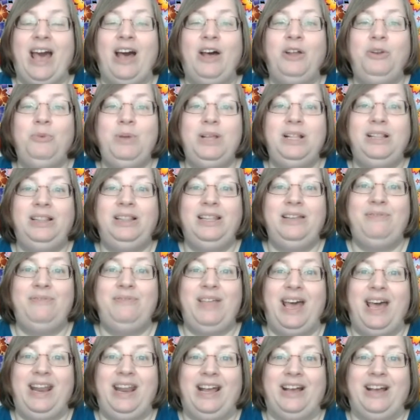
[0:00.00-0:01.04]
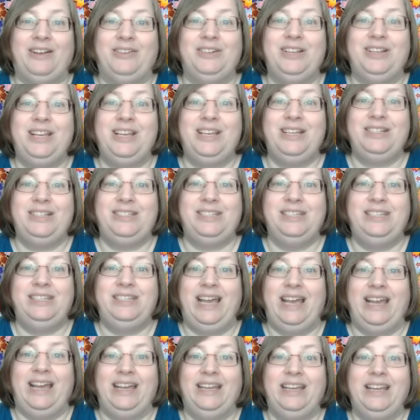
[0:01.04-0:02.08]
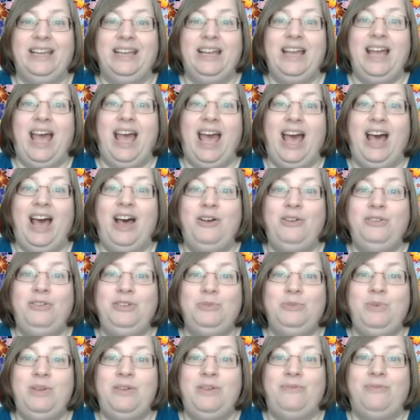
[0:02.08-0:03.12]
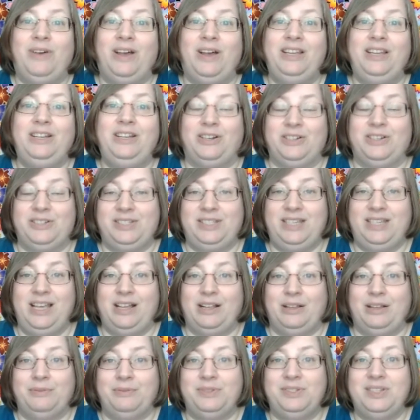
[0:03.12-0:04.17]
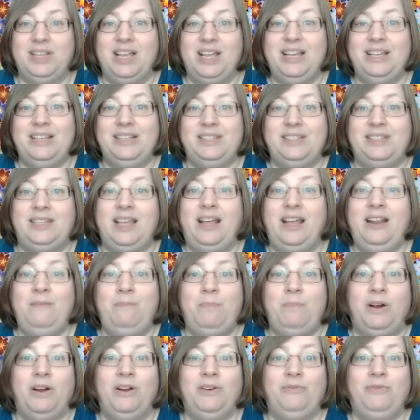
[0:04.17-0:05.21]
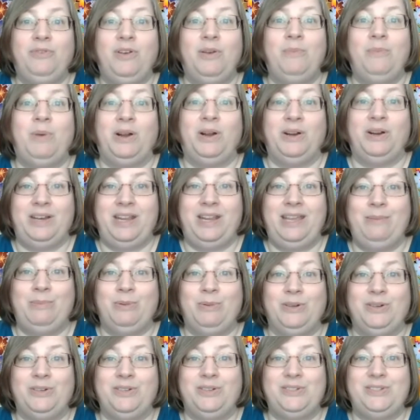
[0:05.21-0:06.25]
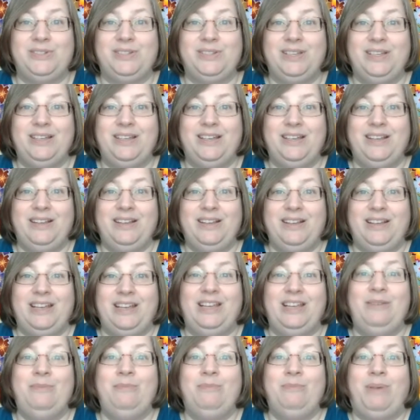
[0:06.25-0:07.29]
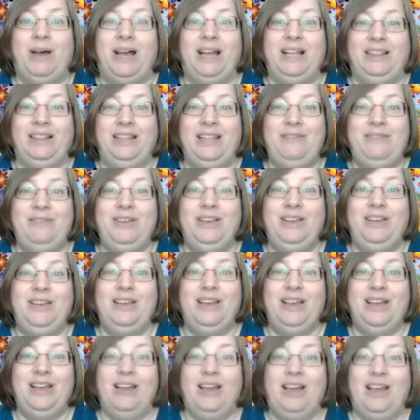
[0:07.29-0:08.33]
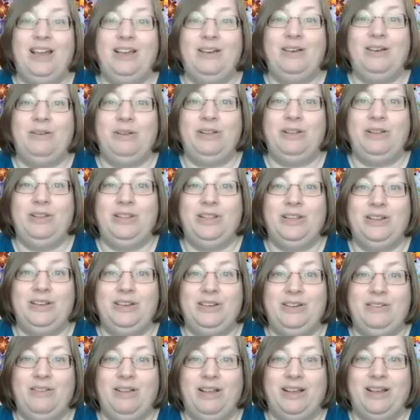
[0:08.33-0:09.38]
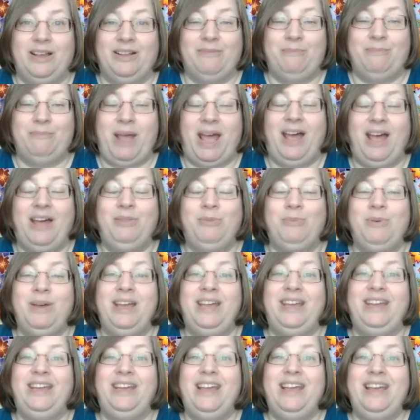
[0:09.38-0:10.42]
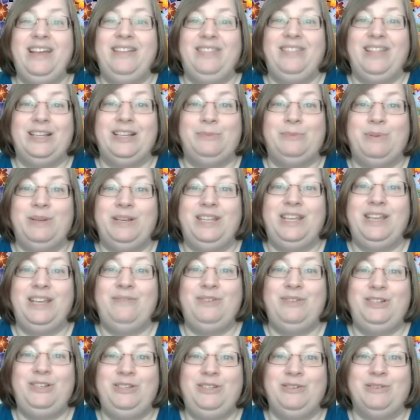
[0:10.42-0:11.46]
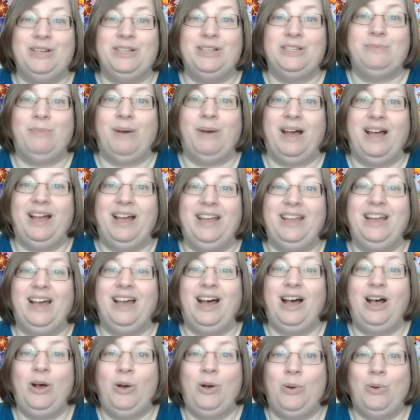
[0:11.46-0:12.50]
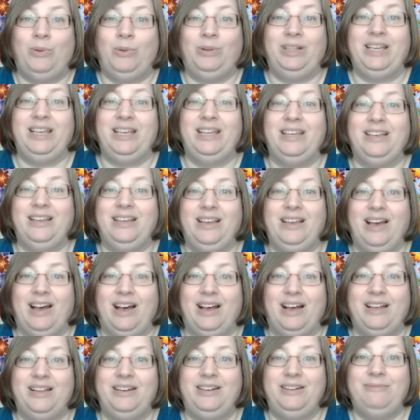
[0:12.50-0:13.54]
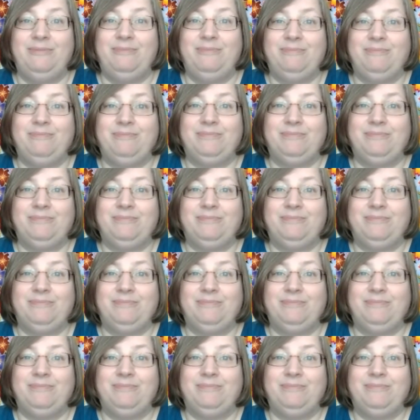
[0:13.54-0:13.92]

How do we live that out today? How do we find ourselves set apart from our neighbors in by living in the uh, pathway that has been given to us by a holy God?